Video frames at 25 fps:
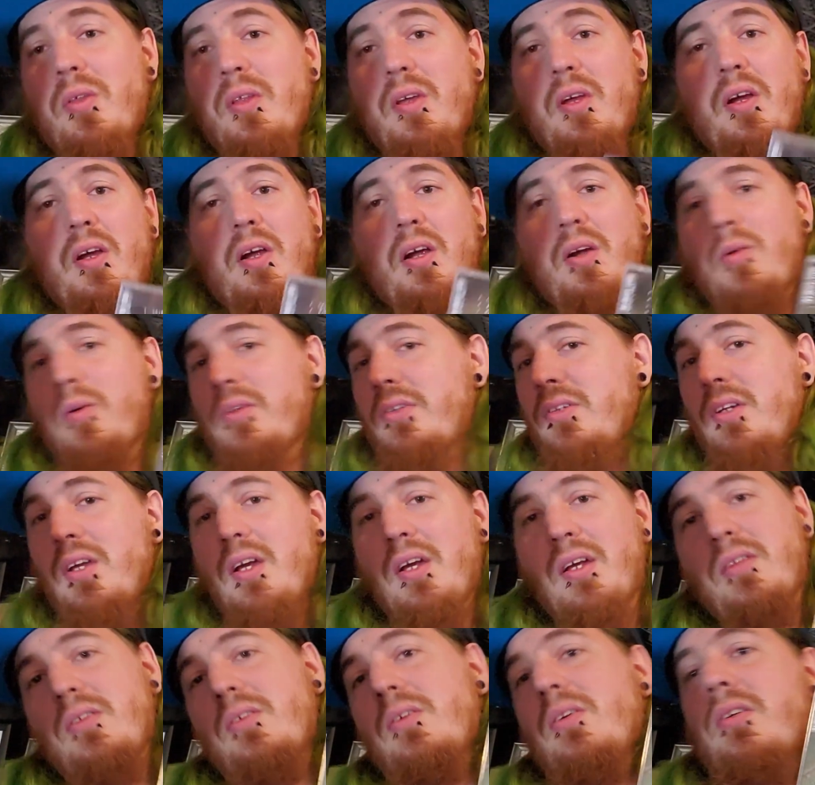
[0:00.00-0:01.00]
are, once
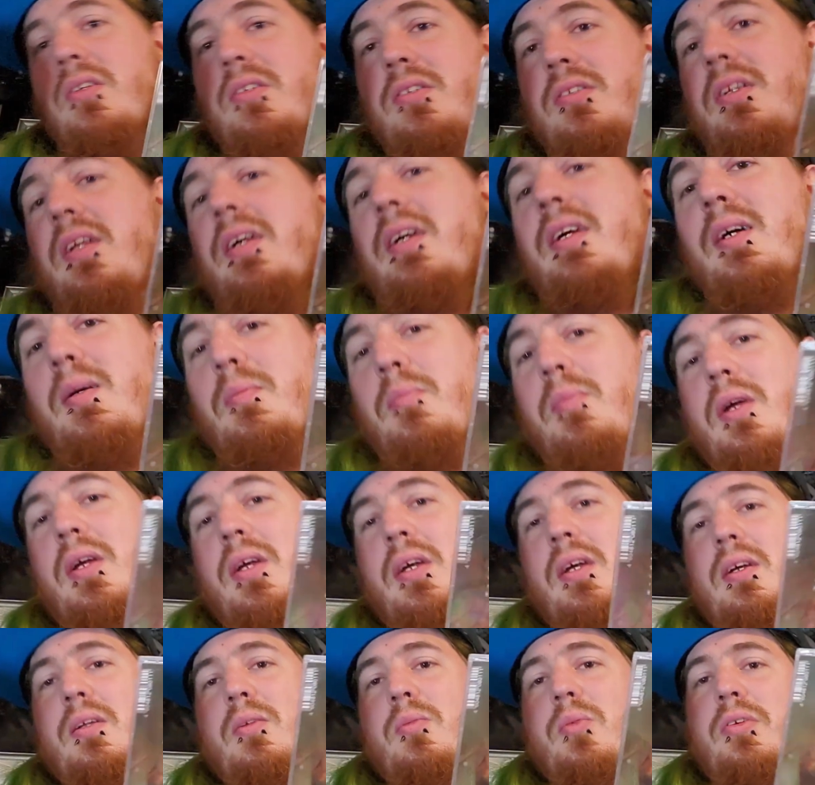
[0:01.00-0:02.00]
again, they're a slam
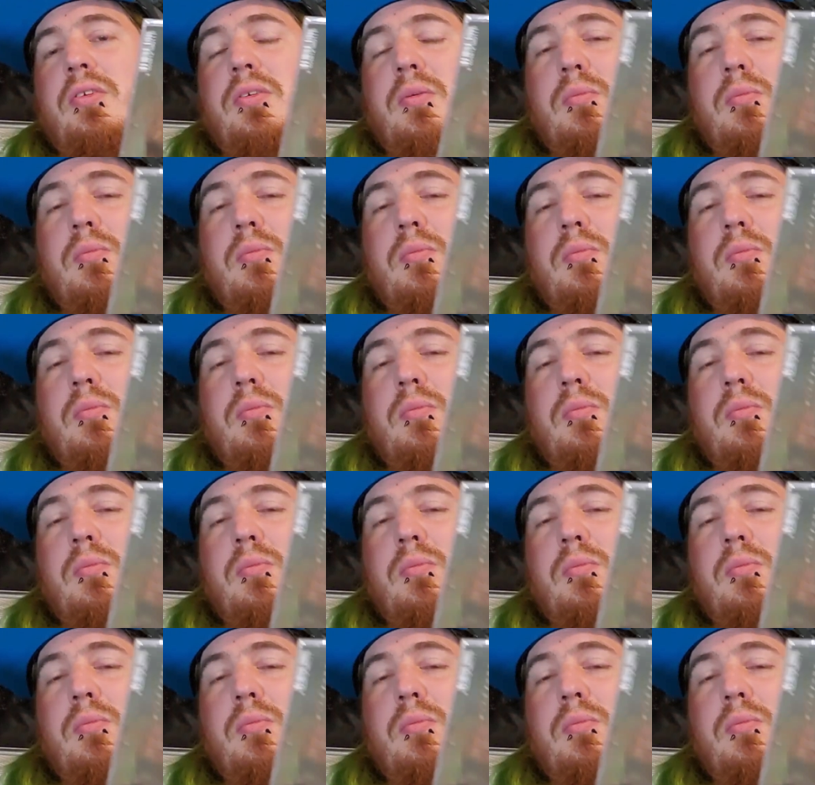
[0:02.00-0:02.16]
band with some